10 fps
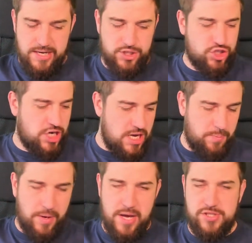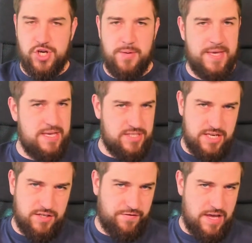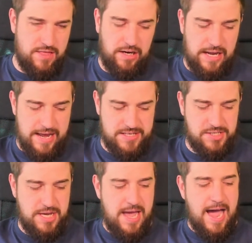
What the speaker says: It's cheaper, it's going to be easier to fit in the list.